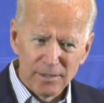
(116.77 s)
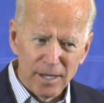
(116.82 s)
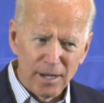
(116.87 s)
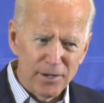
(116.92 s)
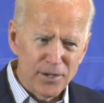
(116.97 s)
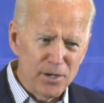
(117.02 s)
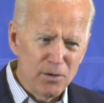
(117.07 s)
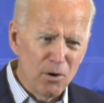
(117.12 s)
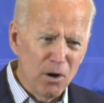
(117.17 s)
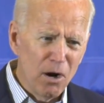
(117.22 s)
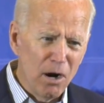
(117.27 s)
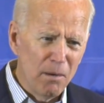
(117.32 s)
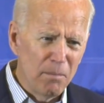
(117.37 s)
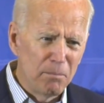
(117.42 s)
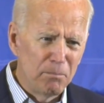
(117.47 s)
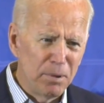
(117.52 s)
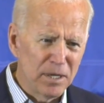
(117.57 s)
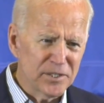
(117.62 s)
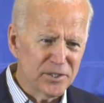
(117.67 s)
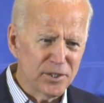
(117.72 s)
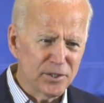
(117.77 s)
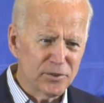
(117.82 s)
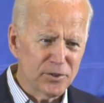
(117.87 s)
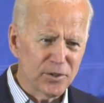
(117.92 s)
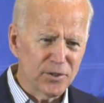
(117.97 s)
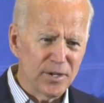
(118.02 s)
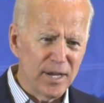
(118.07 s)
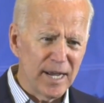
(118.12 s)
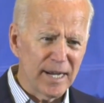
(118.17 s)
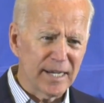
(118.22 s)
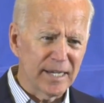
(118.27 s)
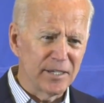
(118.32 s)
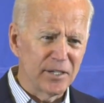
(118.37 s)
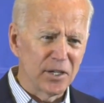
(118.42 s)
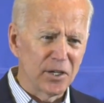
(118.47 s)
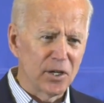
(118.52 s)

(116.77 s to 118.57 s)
Now, you all busted your neck in